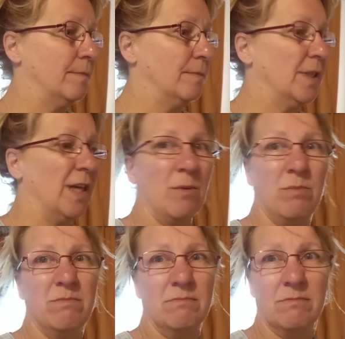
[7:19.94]
you know,
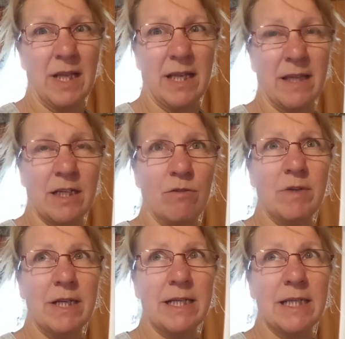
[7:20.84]
they don't
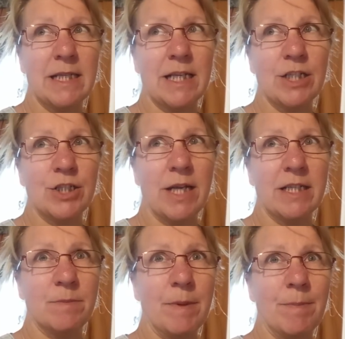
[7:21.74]
really need the
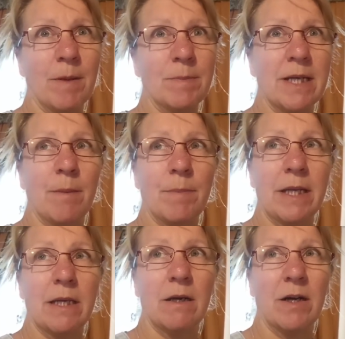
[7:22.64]
kitchenette to be plumbed in up
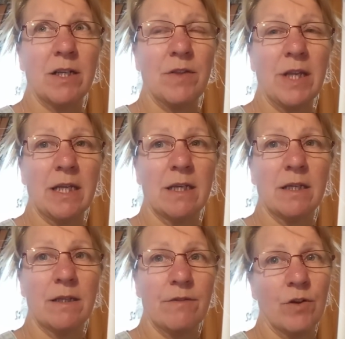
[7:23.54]
here, I don't think.
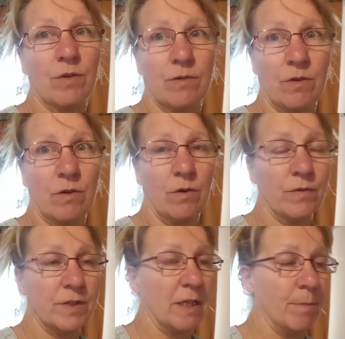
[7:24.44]
They've got
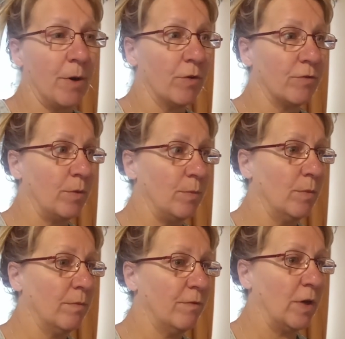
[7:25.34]
obviously the bathroom
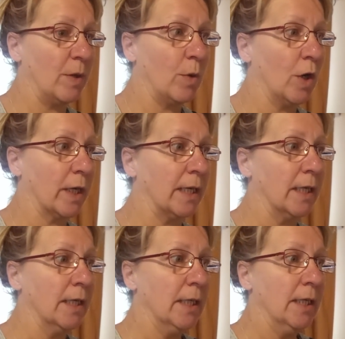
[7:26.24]
fully working.
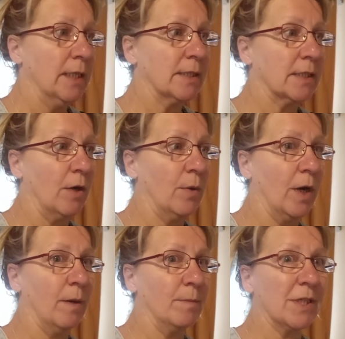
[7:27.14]
So
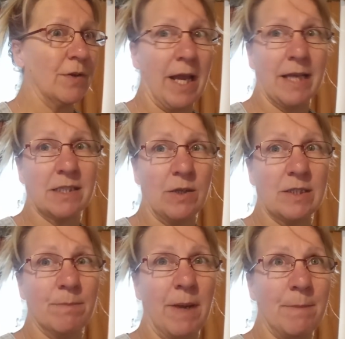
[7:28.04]
yeah, so
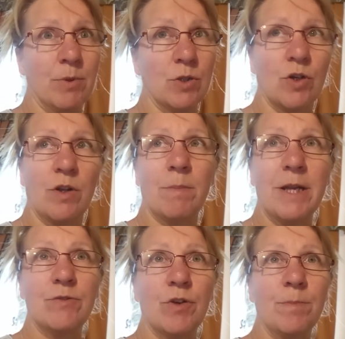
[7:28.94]
it's the main push on the
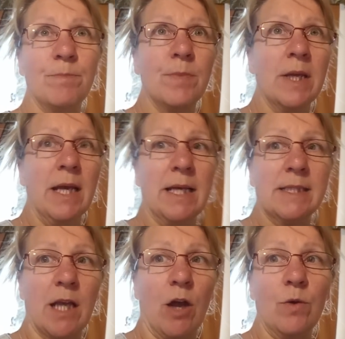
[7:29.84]
bedroom.
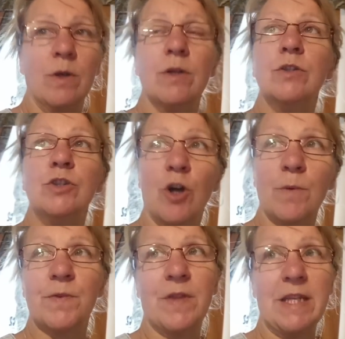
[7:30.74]
So
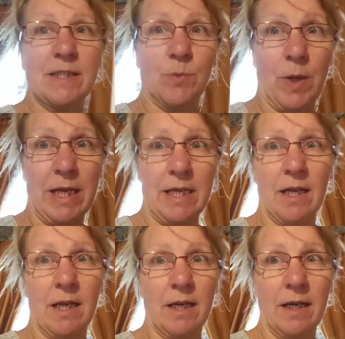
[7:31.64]
jobs for this
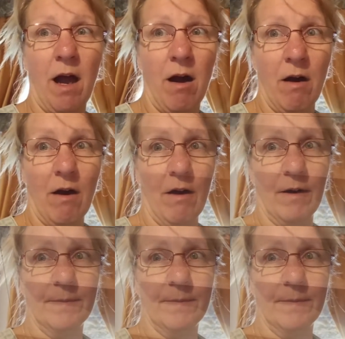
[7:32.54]
week are